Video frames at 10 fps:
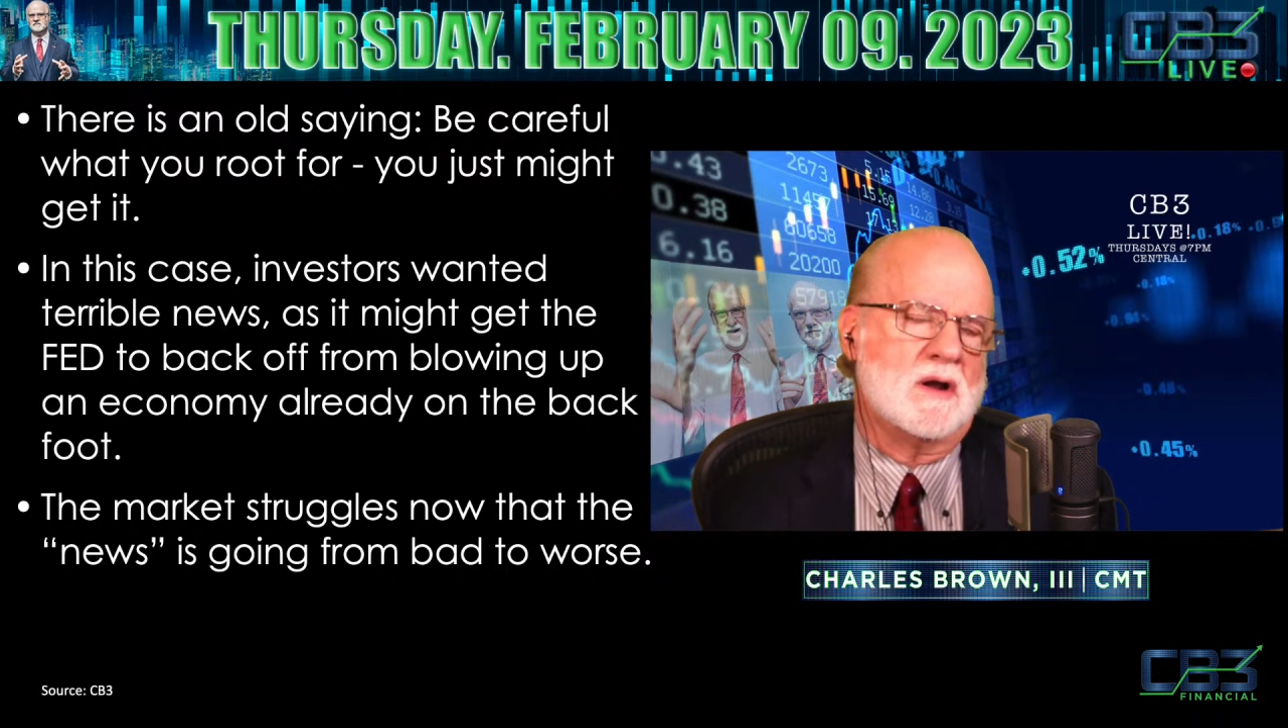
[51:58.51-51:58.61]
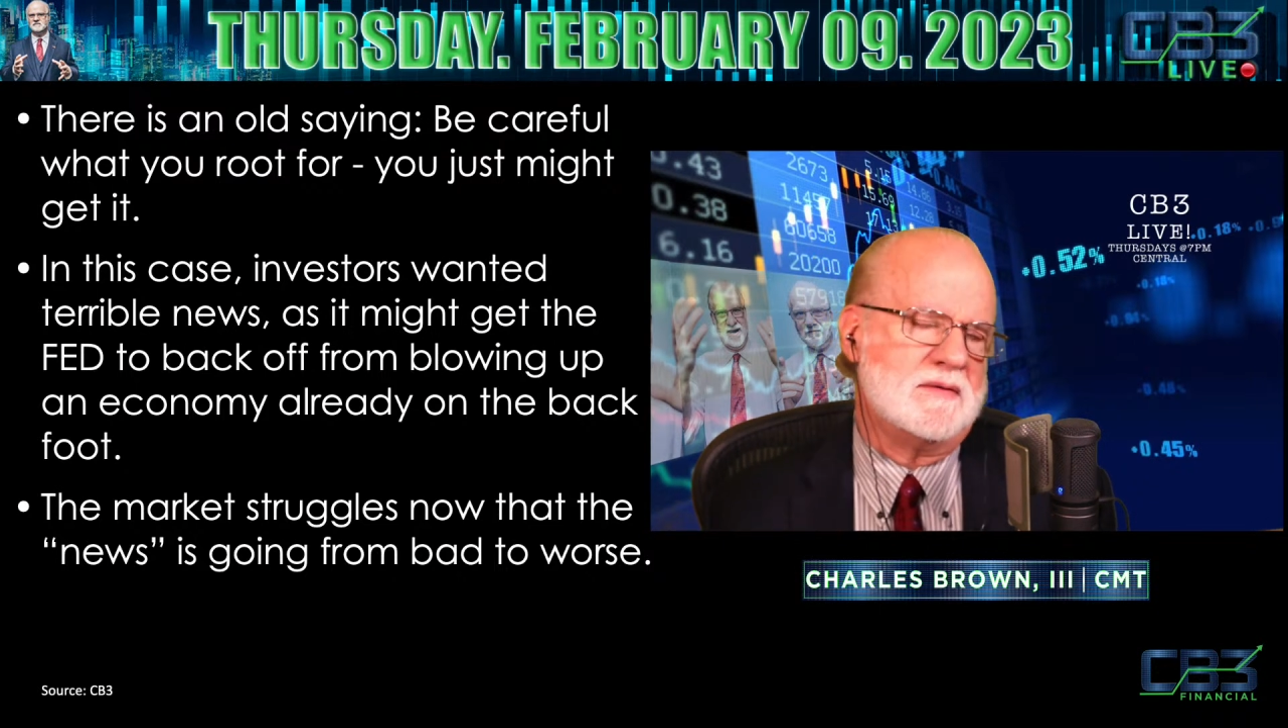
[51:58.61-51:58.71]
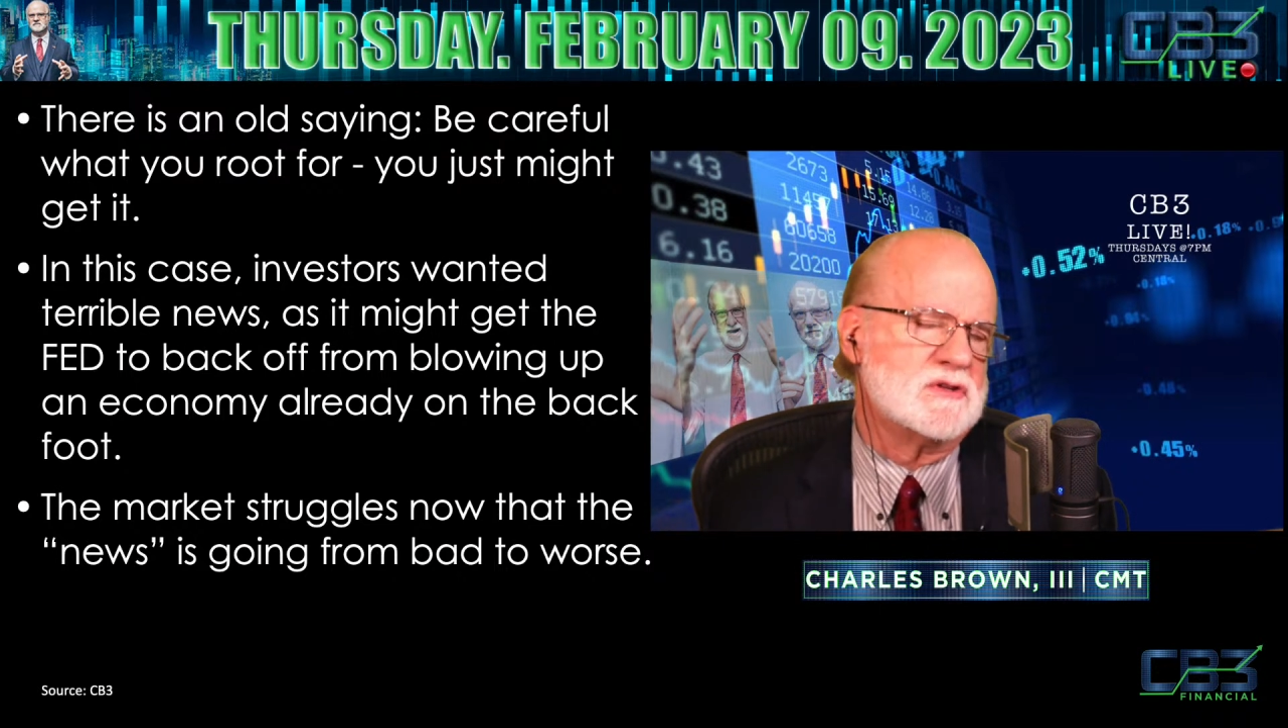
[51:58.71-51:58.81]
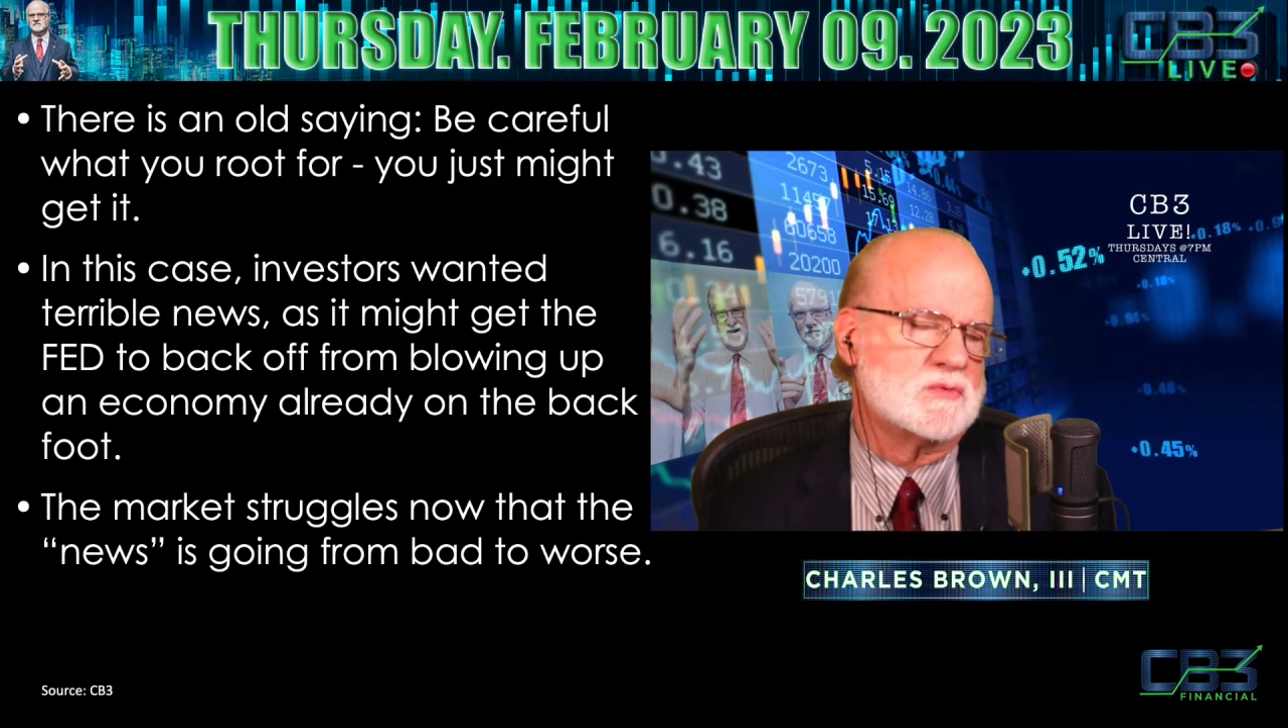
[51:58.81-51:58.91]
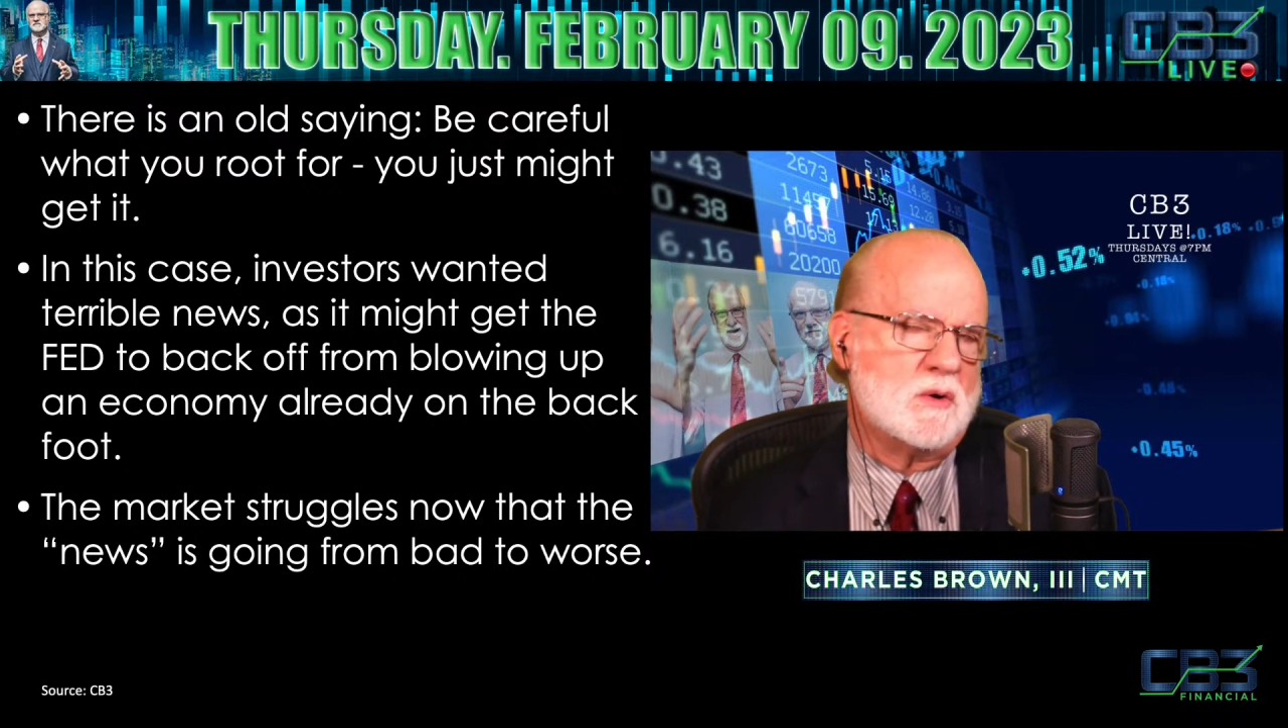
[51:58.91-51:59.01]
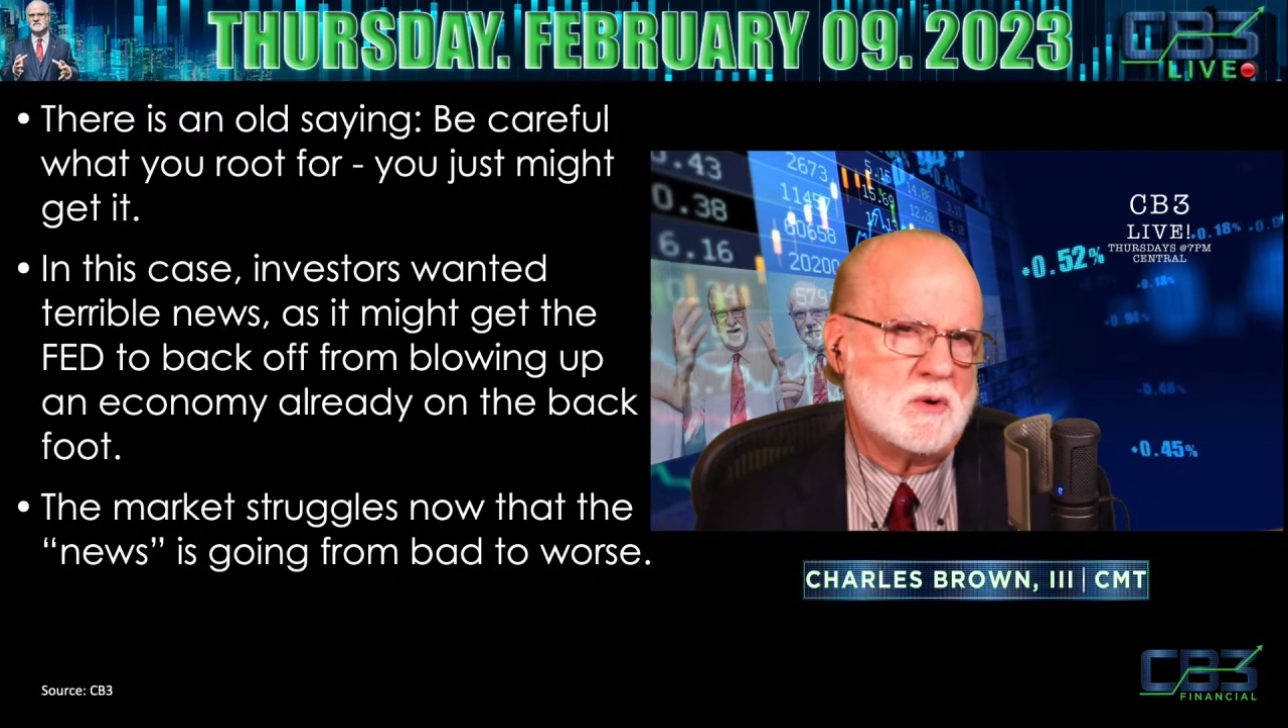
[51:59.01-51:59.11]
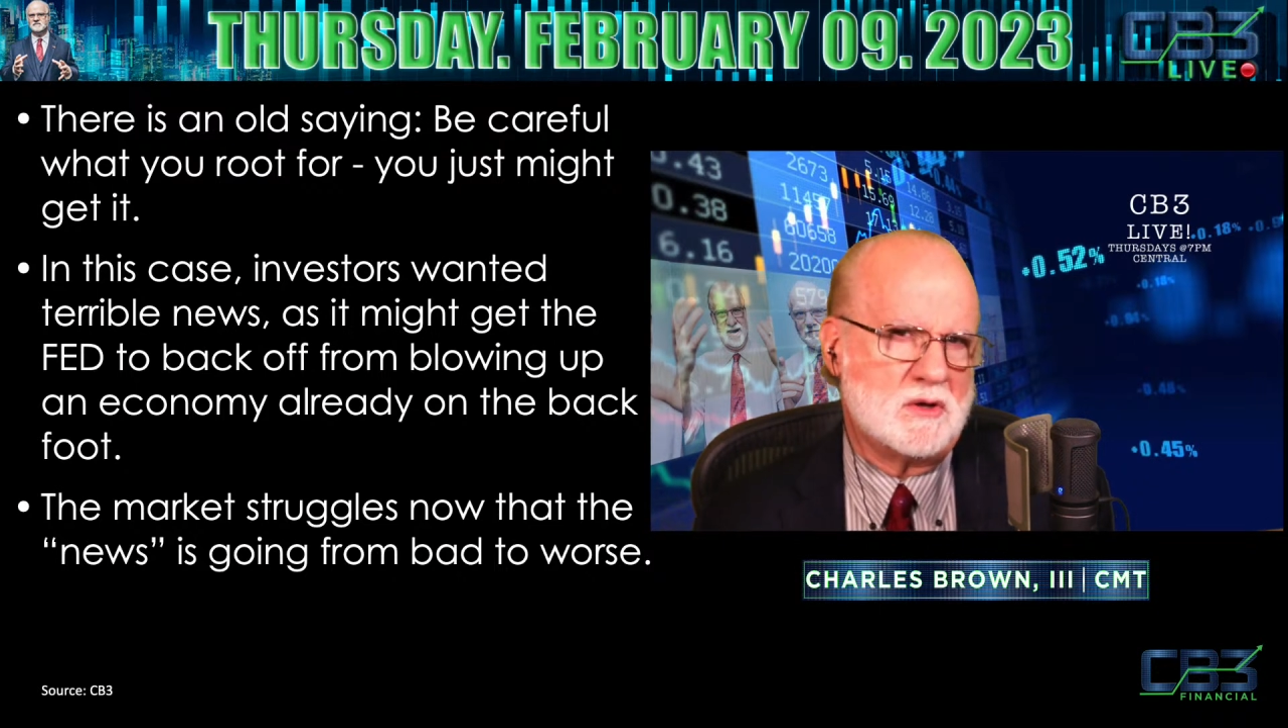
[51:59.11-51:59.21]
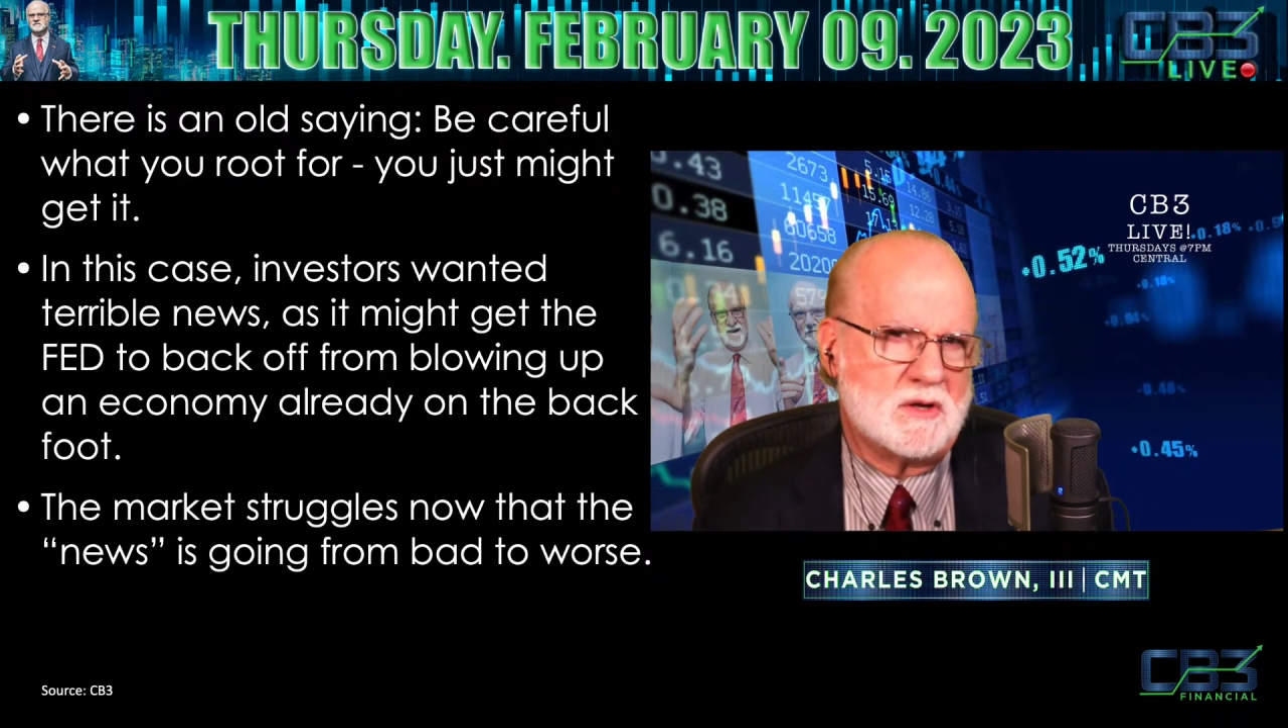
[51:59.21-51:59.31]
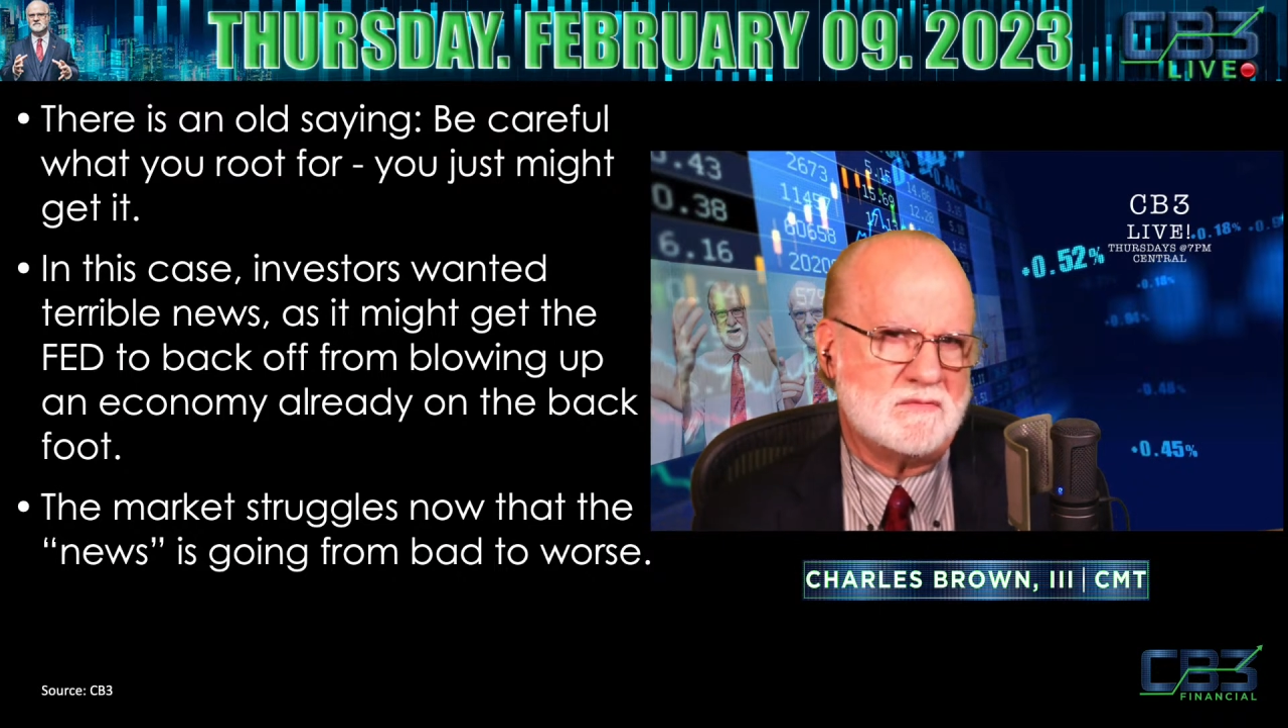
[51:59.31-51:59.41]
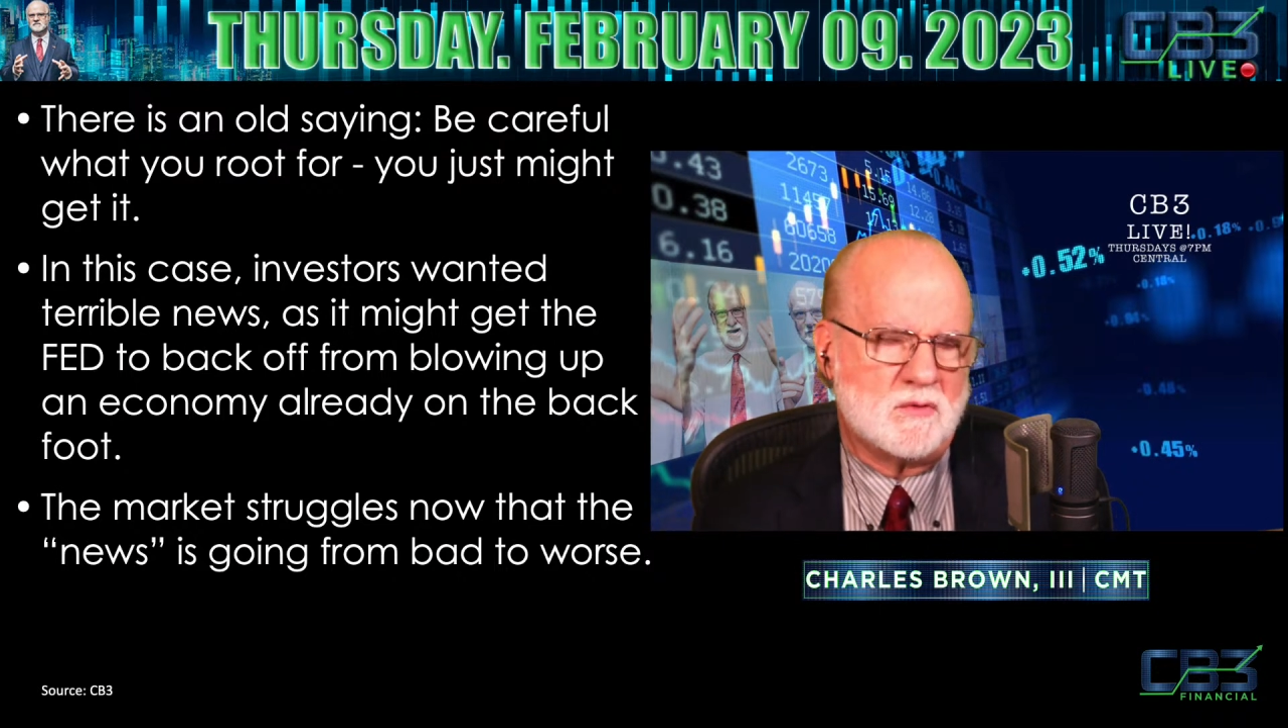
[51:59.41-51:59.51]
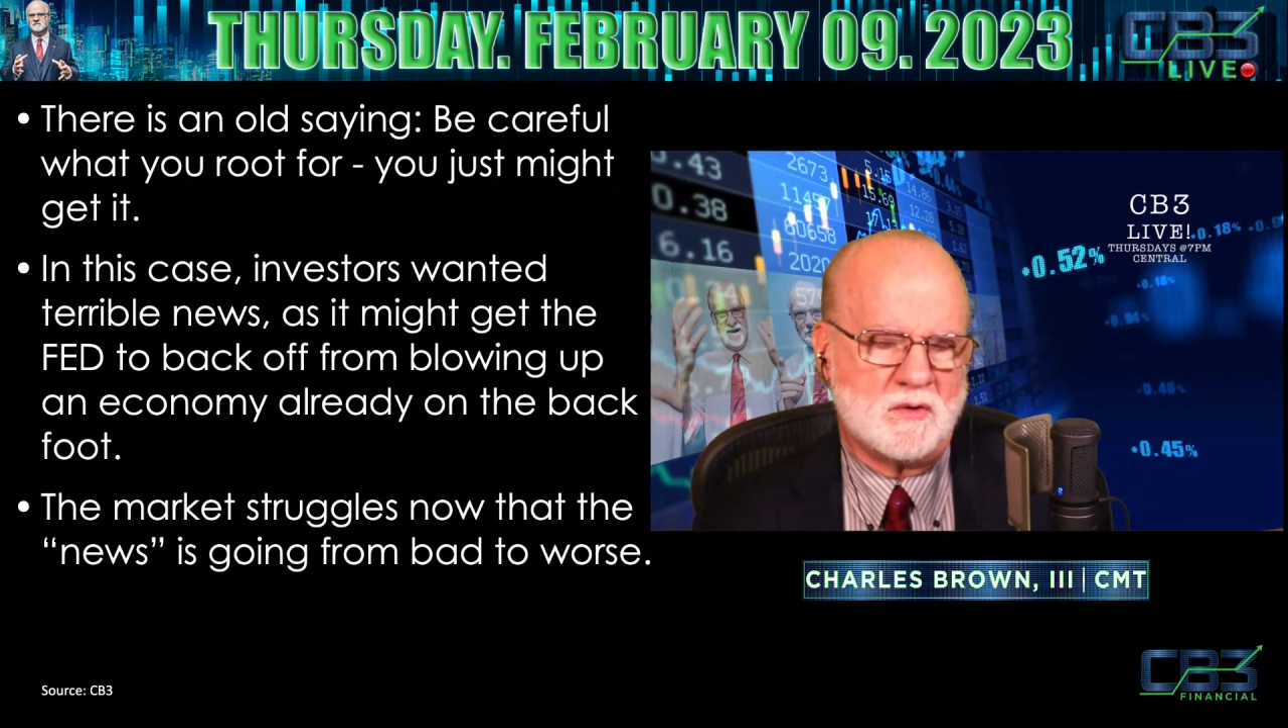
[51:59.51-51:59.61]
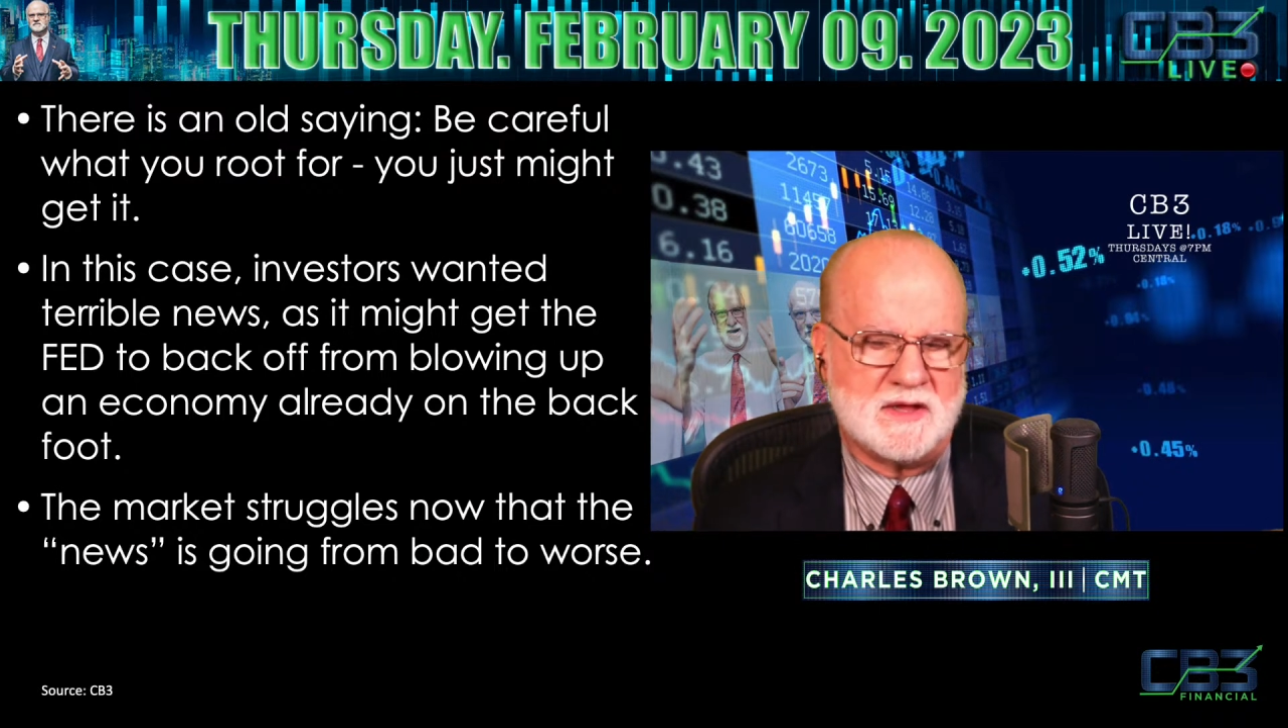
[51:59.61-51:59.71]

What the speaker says: level is what we're looking for